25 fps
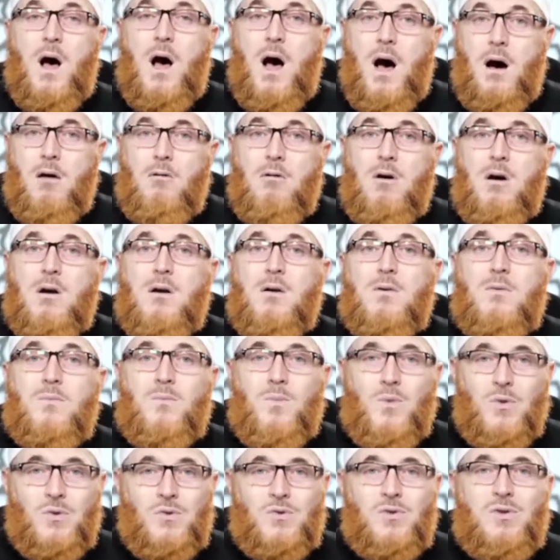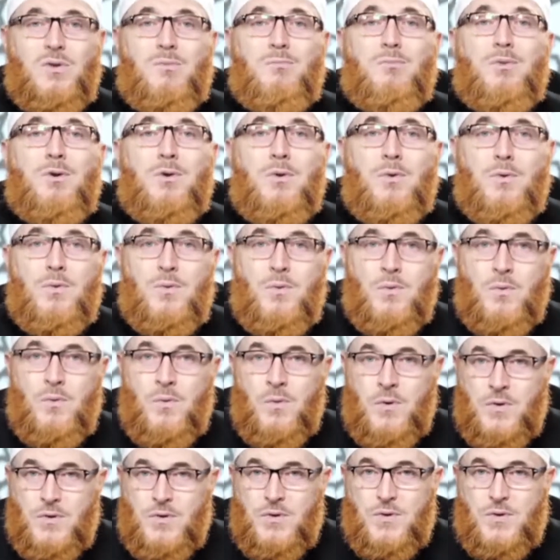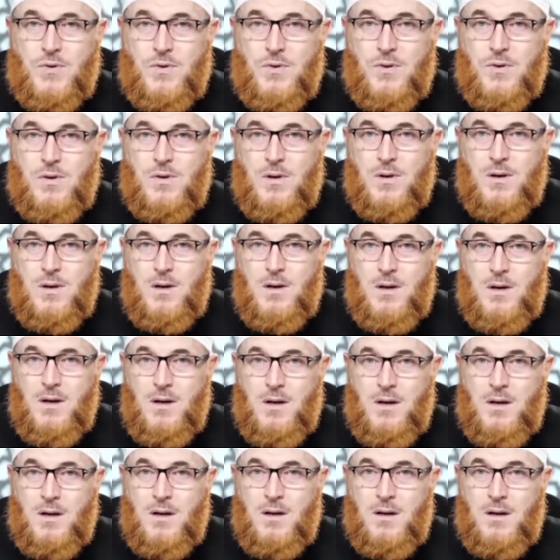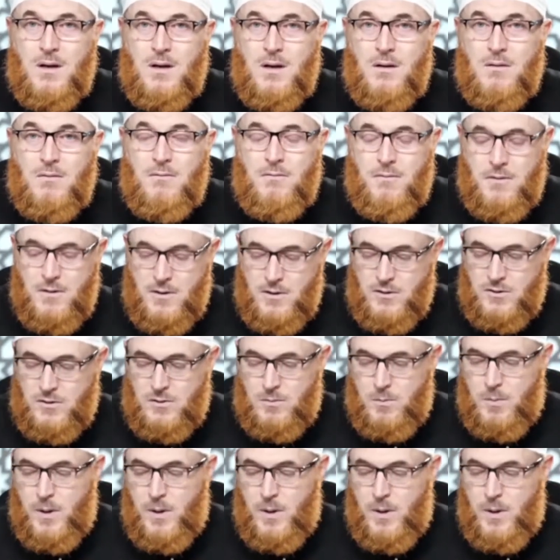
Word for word: our Muslim youth in the first